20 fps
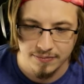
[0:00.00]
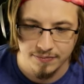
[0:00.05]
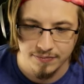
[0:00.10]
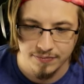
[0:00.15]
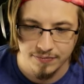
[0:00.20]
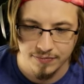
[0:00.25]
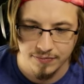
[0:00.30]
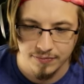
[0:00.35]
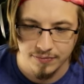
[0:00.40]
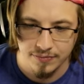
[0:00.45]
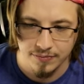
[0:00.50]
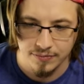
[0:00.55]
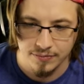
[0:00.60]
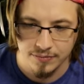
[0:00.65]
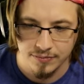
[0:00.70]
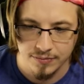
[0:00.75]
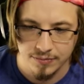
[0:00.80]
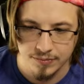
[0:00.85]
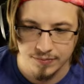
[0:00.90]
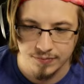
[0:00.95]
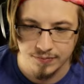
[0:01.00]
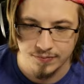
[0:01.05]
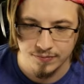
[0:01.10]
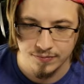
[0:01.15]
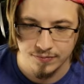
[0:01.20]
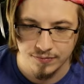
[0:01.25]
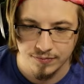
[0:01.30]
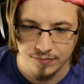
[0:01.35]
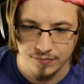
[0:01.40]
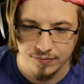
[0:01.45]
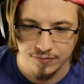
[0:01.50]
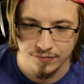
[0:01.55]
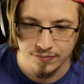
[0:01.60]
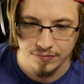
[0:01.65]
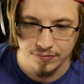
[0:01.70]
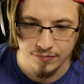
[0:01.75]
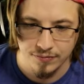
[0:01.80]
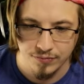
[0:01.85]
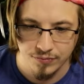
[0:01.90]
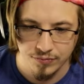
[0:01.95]

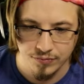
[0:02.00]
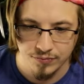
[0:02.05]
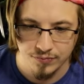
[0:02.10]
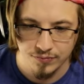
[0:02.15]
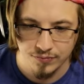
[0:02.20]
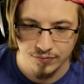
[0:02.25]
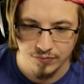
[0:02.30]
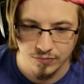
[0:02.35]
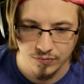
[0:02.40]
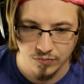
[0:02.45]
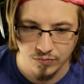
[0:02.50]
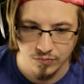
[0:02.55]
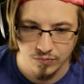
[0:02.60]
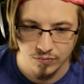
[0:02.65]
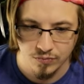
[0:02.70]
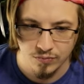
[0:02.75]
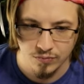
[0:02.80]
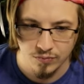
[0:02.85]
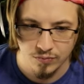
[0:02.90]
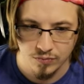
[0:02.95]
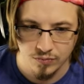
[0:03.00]
(silence)